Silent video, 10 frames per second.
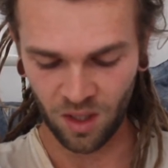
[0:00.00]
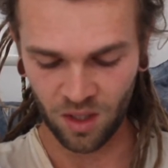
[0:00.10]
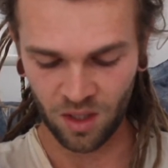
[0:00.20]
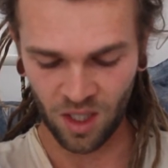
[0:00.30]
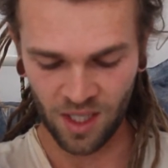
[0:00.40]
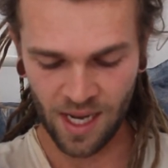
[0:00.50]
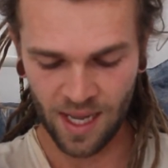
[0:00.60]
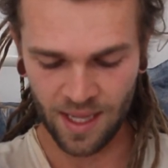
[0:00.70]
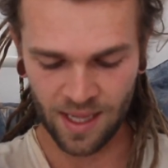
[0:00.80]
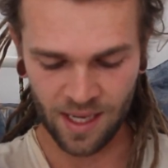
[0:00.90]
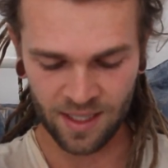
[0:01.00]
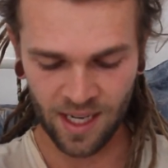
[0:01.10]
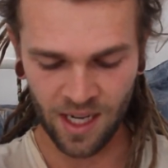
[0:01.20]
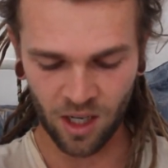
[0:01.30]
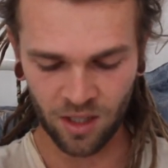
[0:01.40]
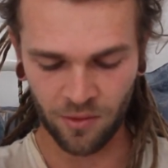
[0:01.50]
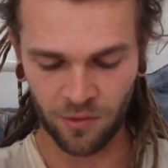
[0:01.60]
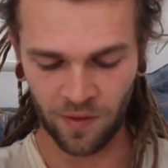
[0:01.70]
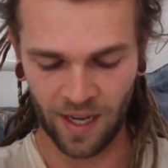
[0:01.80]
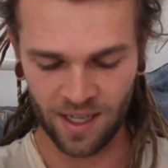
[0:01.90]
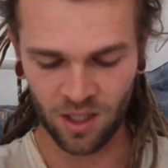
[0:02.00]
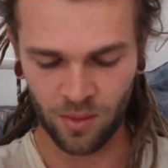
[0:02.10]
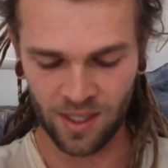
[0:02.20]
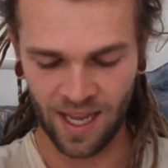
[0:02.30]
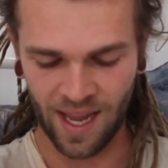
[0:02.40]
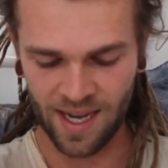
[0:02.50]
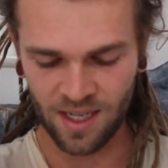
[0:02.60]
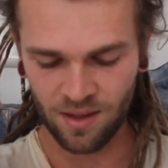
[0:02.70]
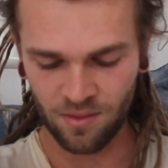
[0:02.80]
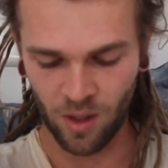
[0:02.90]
So yeah, they're sitting nice and flat to his head.